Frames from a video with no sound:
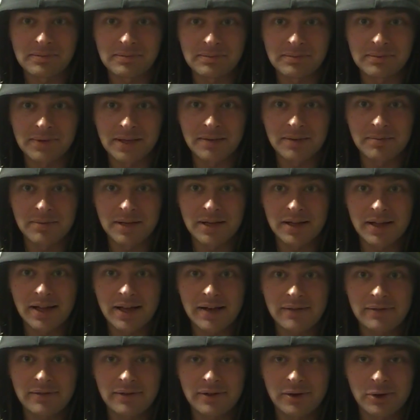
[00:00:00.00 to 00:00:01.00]
Made me
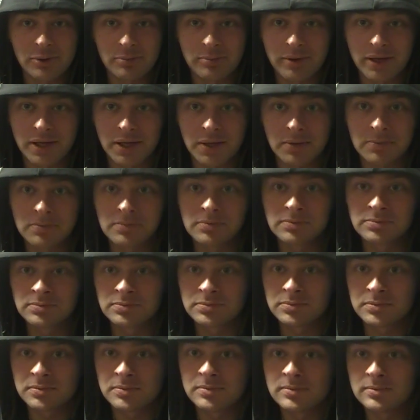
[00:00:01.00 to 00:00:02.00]
laugh a little bit.
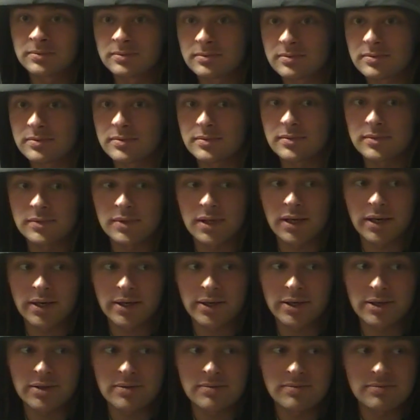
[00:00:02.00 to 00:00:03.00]
I don't
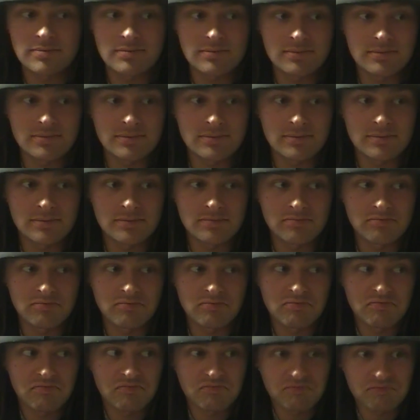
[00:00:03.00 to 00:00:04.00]
know.
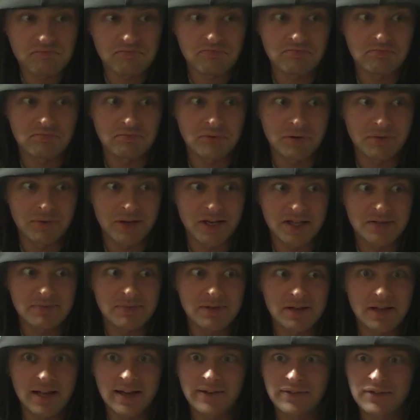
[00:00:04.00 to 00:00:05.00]
What makes
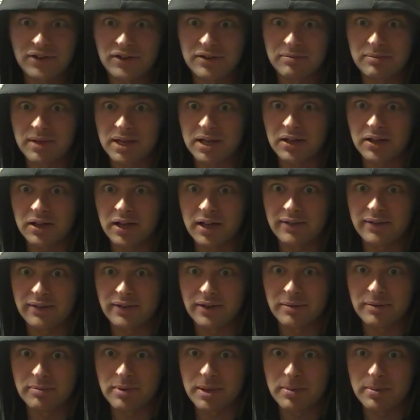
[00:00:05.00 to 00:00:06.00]
me laugh doesn't make a lot of
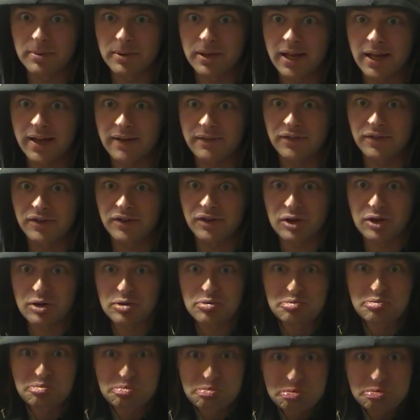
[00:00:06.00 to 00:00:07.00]
other people laugh, so
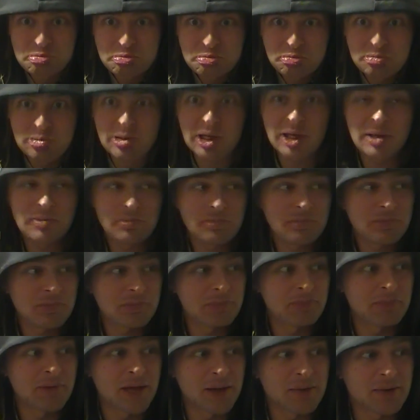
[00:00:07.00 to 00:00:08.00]

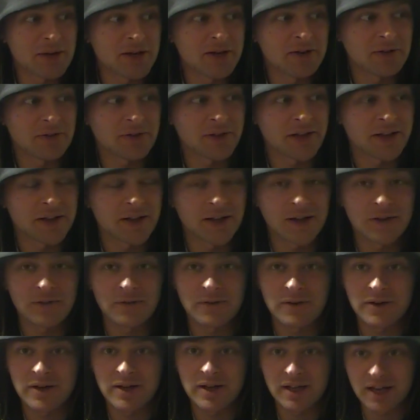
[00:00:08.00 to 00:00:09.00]
maybe you don't think that's
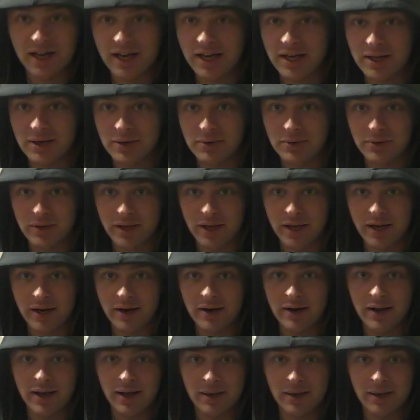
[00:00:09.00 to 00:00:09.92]
funny. I don't care.